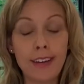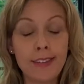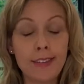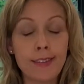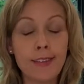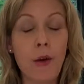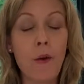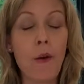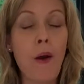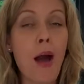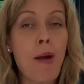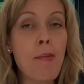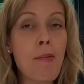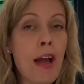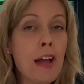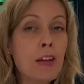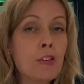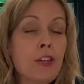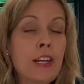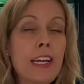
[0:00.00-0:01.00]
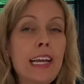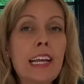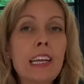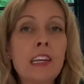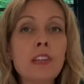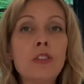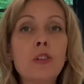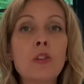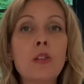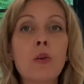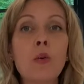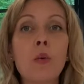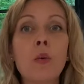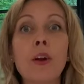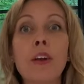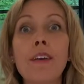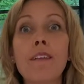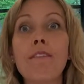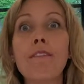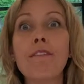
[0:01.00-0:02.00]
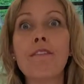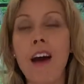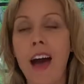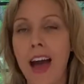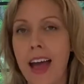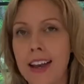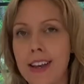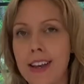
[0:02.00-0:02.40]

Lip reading: So I'm actually going to do the word fun,